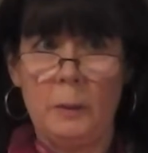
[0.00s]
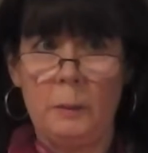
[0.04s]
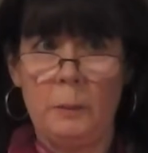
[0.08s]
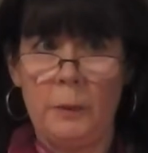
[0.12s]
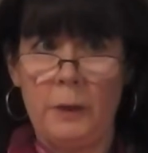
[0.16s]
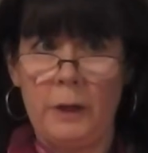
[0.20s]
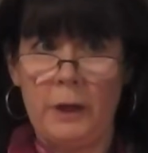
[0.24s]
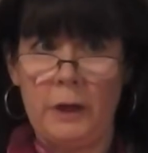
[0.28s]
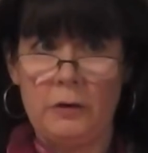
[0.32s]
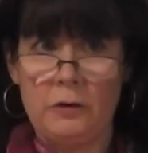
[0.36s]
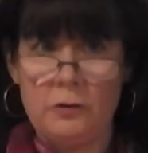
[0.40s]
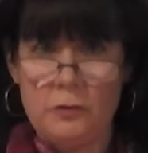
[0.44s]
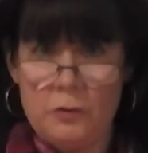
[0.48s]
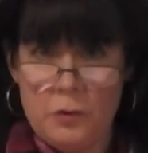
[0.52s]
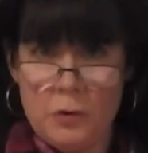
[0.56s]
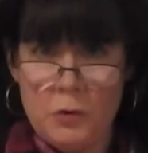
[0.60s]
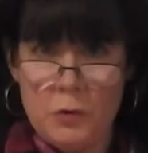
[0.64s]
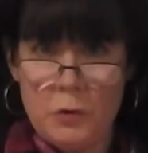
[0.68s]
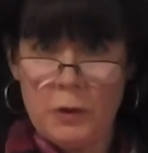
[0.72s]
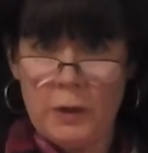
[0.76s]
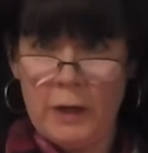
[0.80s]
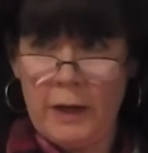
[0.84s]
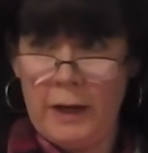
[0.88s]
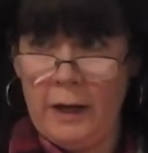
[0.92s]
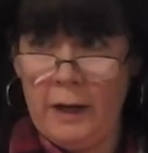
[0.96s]
but you
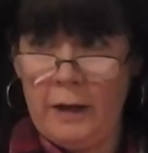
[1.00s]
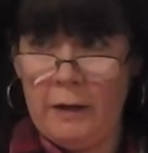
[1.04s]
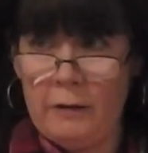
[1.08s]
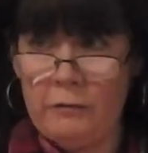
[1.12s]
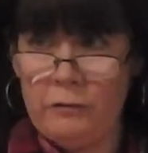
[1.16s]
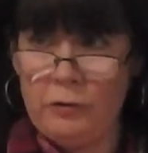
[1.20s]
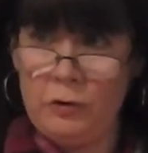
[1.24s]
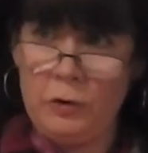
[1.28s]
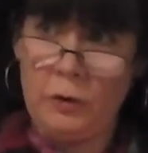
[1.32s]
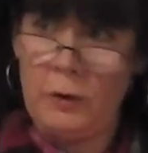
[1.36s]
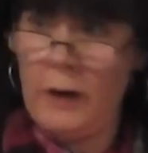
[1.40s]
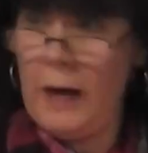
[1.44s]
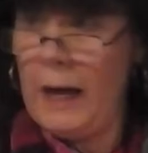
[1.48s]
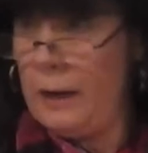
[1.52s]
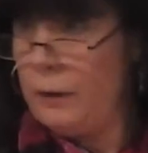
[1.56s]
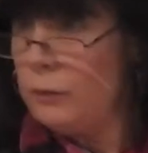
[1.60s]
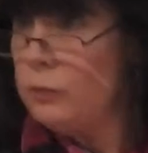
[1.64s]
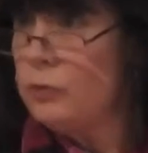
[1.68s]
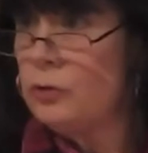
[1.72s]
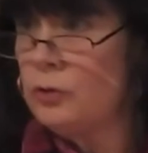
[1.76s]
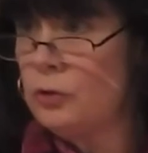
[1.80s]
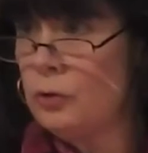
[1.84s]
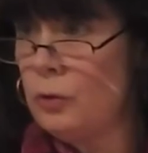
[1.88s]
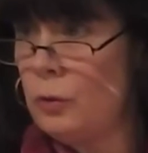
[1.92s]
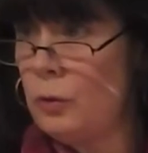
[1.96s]
could have your
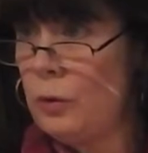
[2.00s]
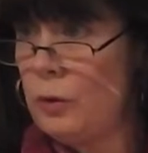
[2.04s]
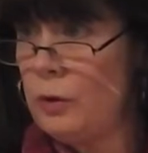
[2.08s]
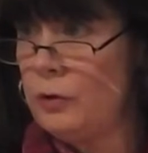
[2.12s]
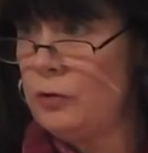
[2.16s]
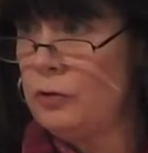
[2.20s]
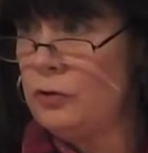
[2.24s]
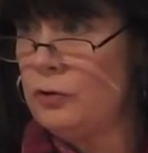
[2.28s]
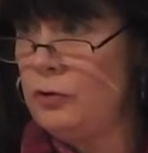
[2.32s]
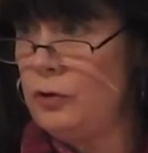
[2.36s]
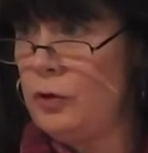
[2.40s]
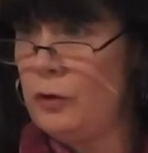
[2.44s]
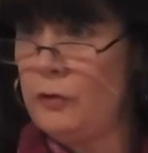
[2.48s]
house torched,